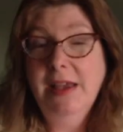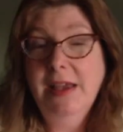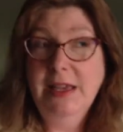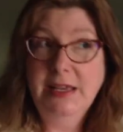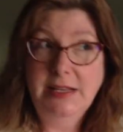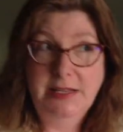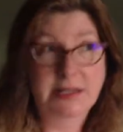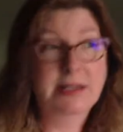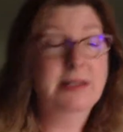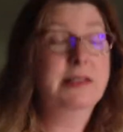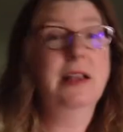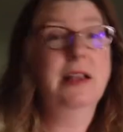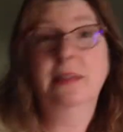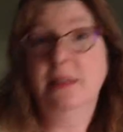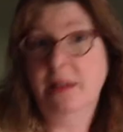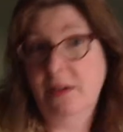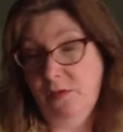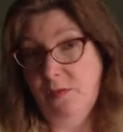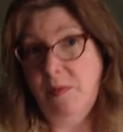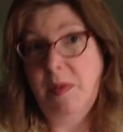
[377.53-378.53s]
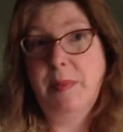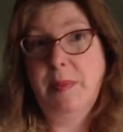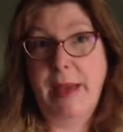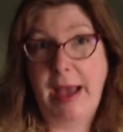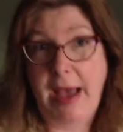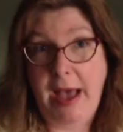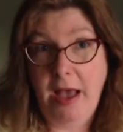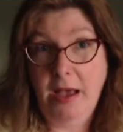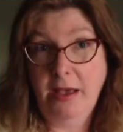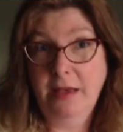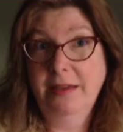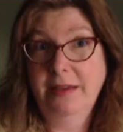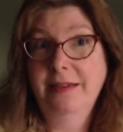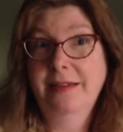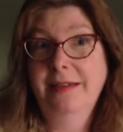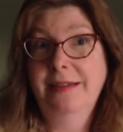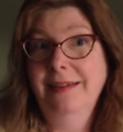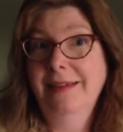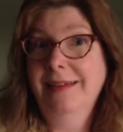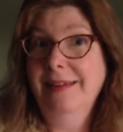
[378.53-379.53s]
It does not love me back.
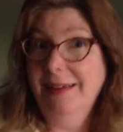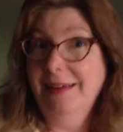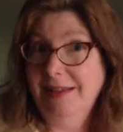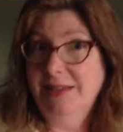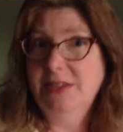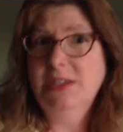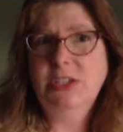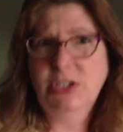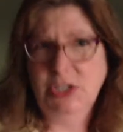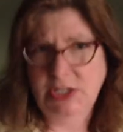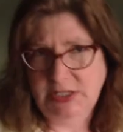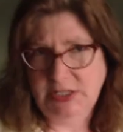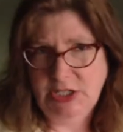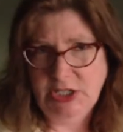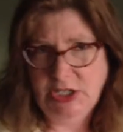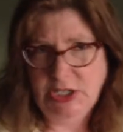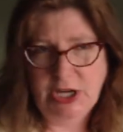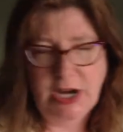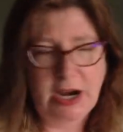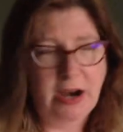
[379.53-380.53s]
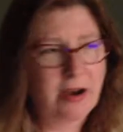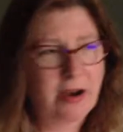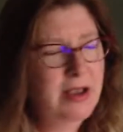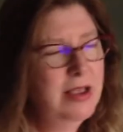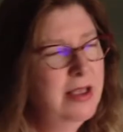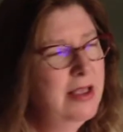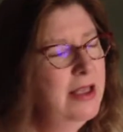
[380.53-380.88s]
It's just a chair.